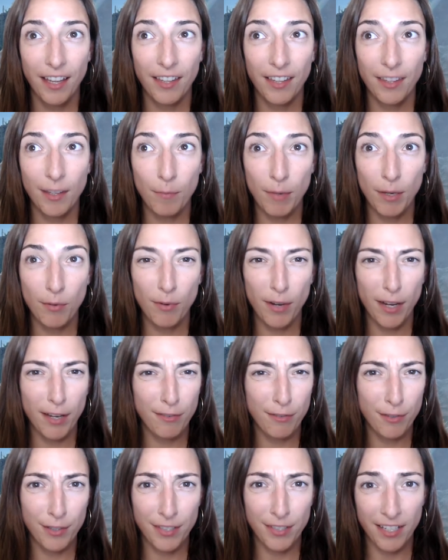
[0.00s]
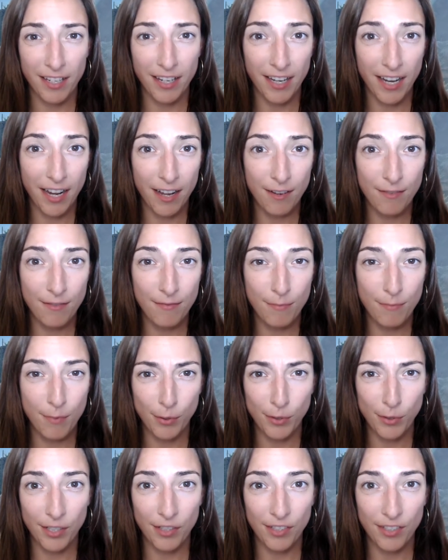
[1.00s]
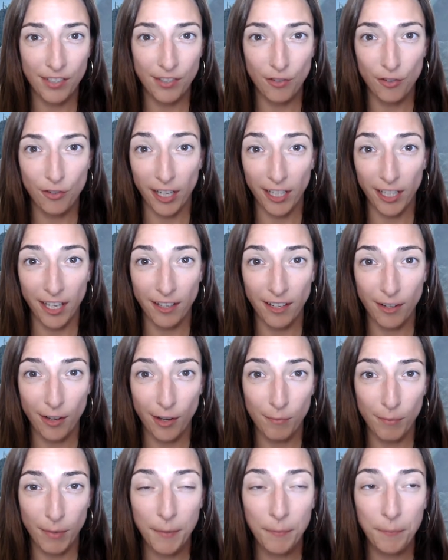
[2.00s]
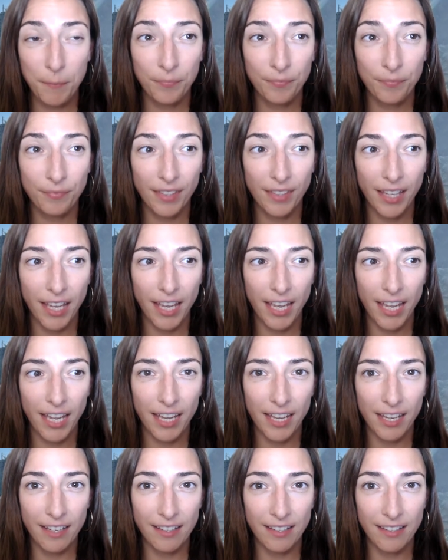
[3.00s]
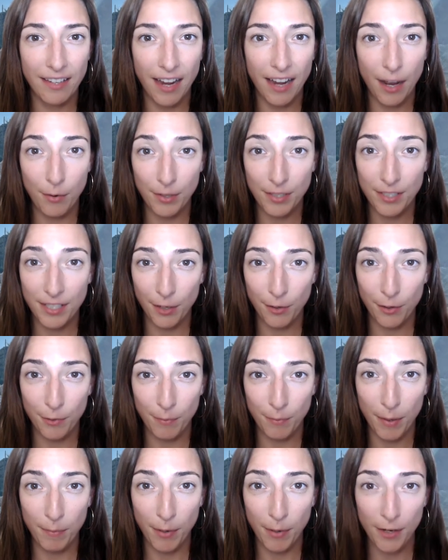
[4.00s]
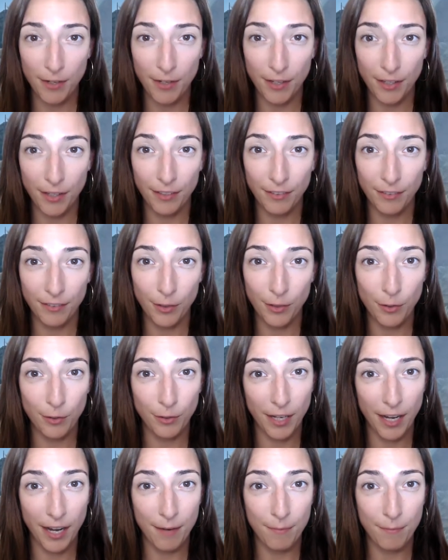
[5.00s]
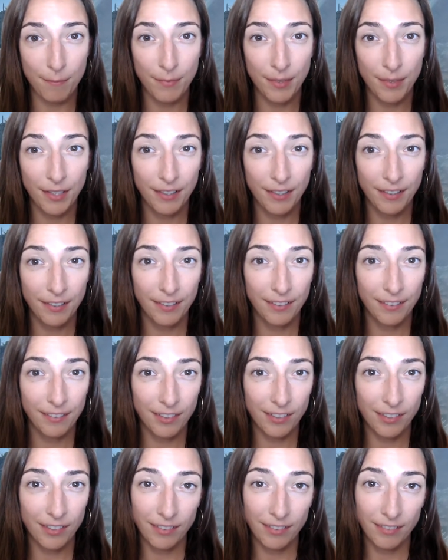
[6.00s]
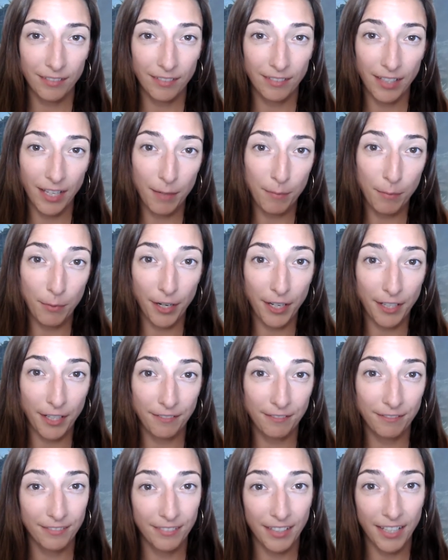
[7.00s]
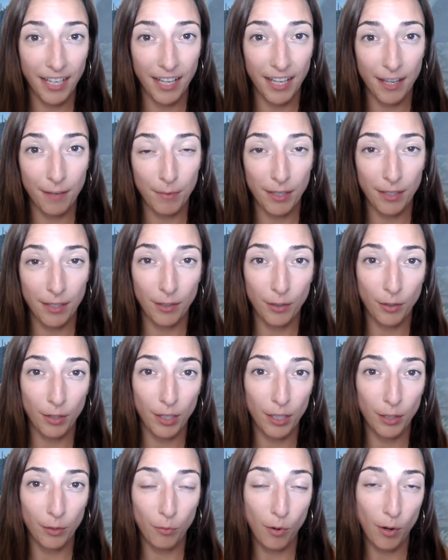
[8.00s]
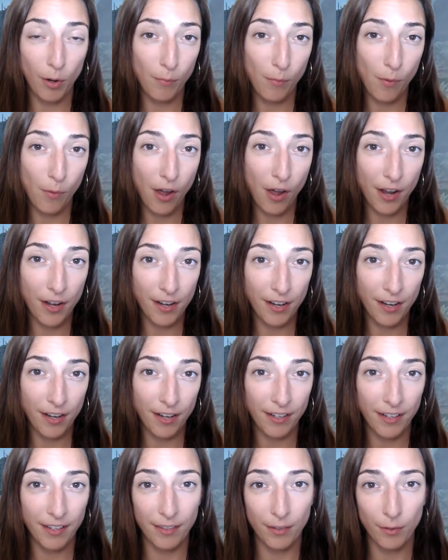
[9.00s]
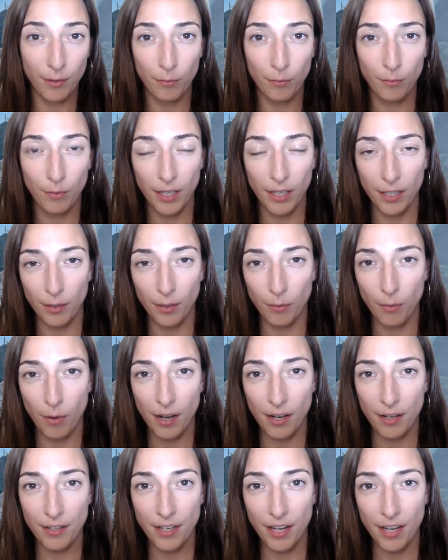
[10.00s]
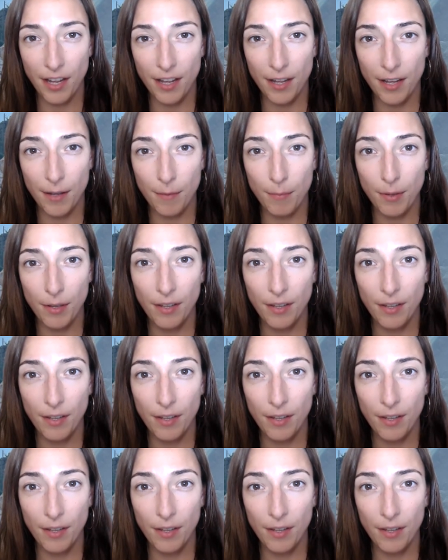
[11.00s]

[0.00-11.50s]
The midwife was in and out, mostly just checking on me. And I was there with my partner the whole time, just laboring in the warm water, in the water tub,